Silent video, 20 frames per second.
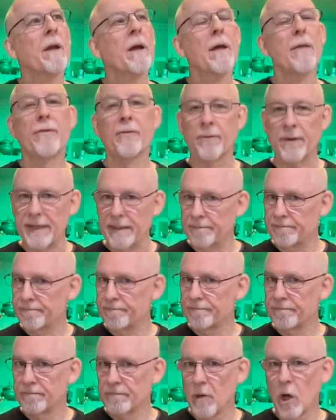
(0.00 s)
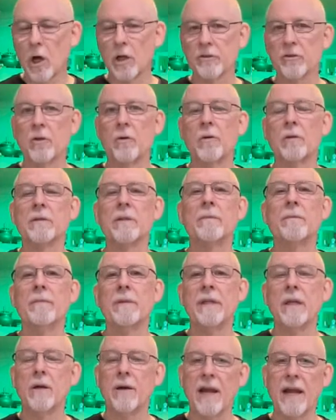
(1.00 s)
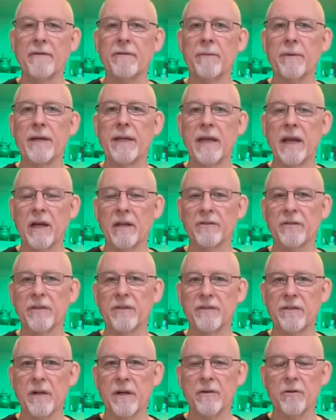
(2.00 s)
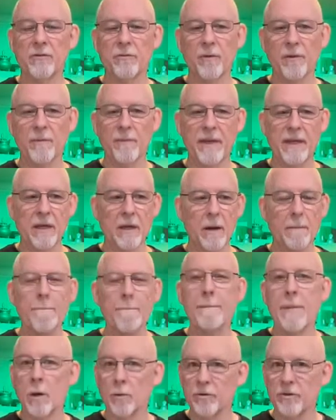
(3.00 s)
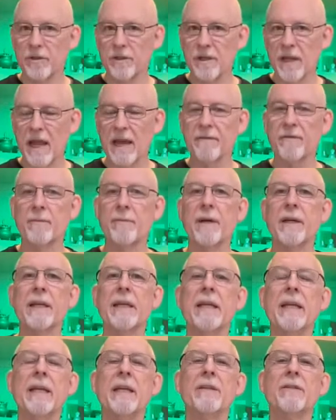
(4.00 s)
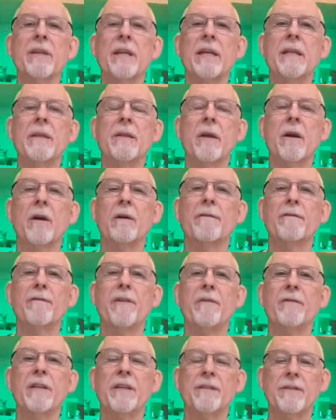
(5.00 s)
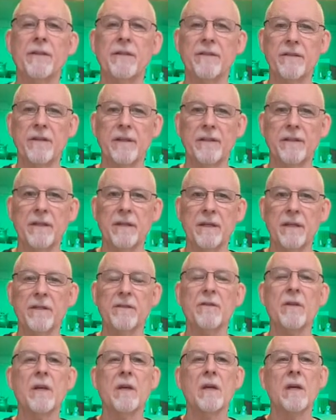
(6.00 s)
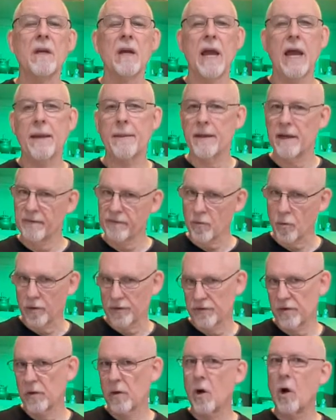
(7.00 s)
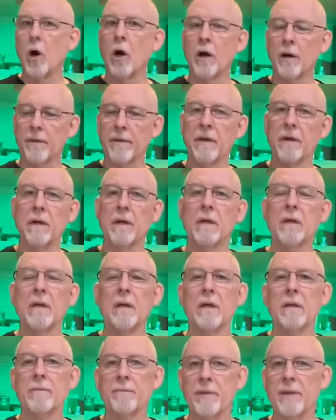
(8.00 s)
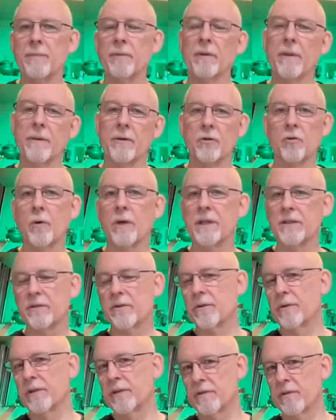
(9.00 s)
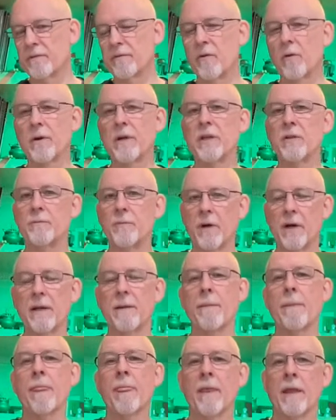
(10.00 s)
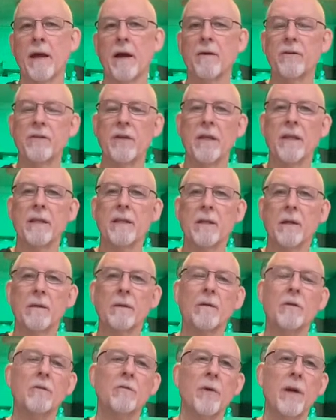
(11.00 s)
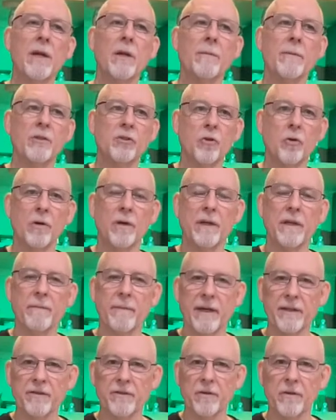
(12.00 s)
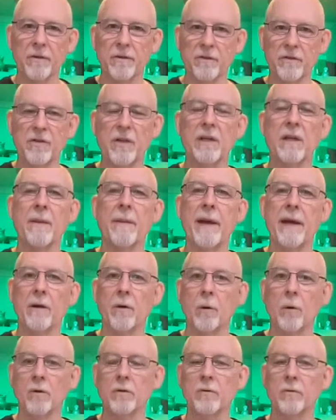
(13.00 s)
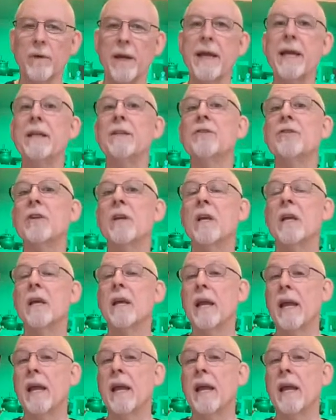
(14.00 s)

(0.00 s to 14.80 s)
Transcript: 3. All told, everybody else that stutters with me, most everybody is in their 50s and 60s. And then, of course, there are the people in their 20s, 30s, and 40s. But I would say that the greater majority of my students sit in that older range.